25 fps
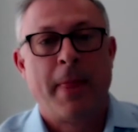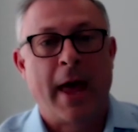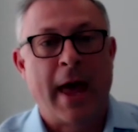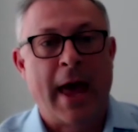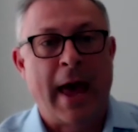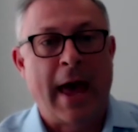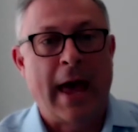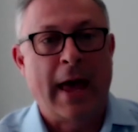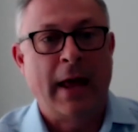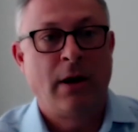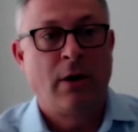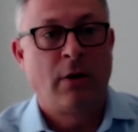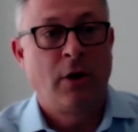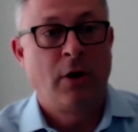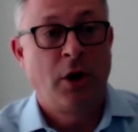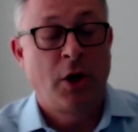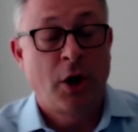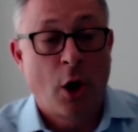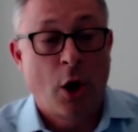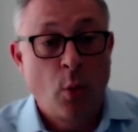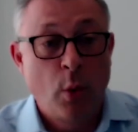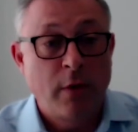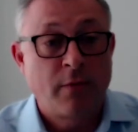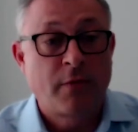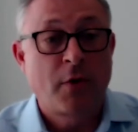and you
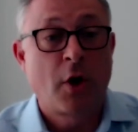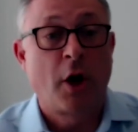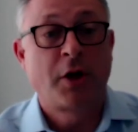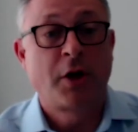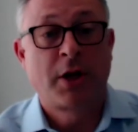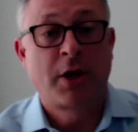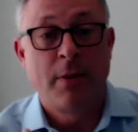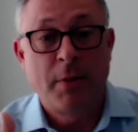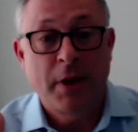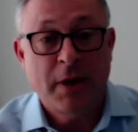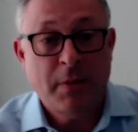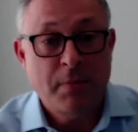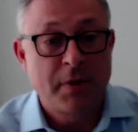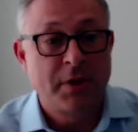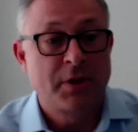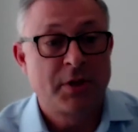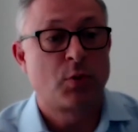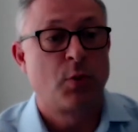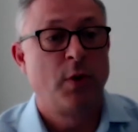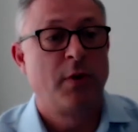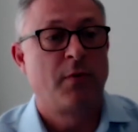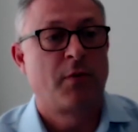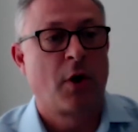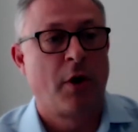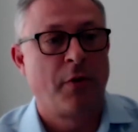know we've got
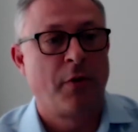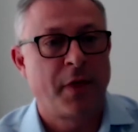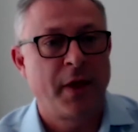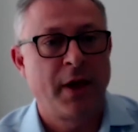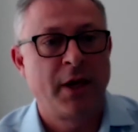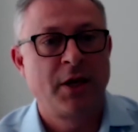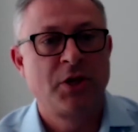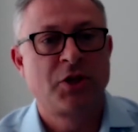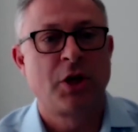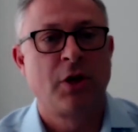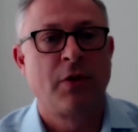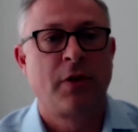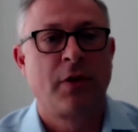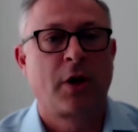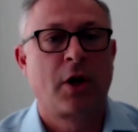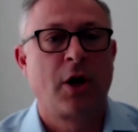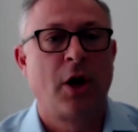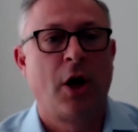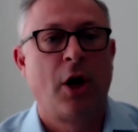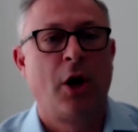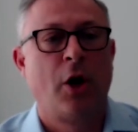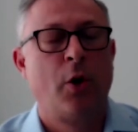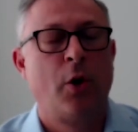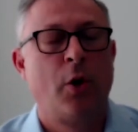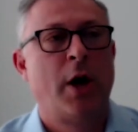commitments we've got things on the
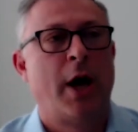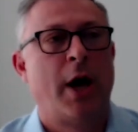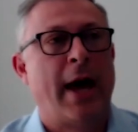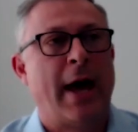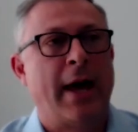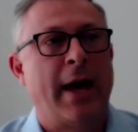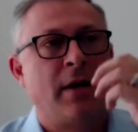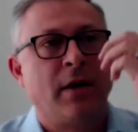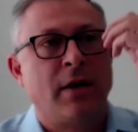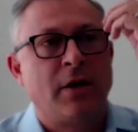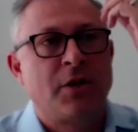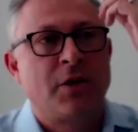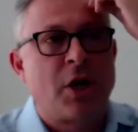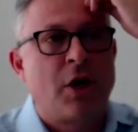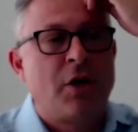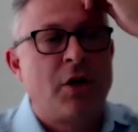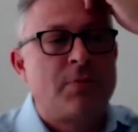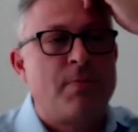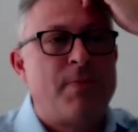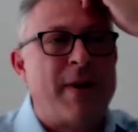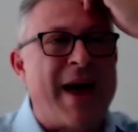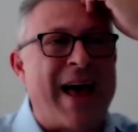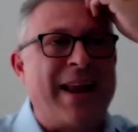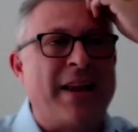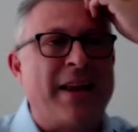go and so it's
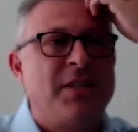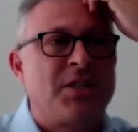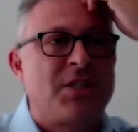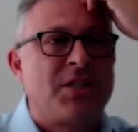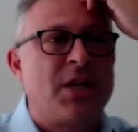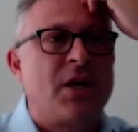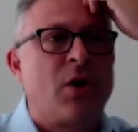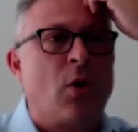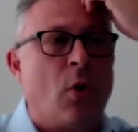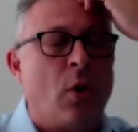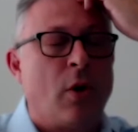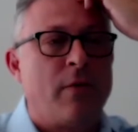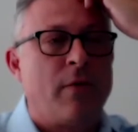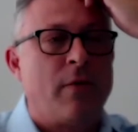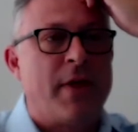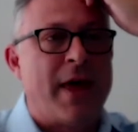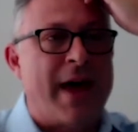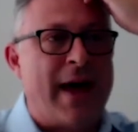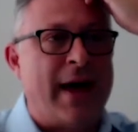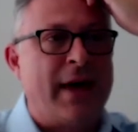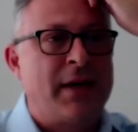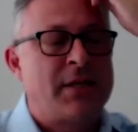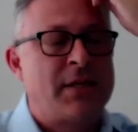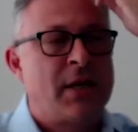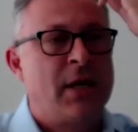balancing all of
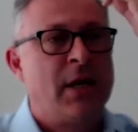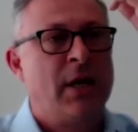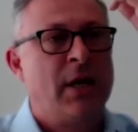that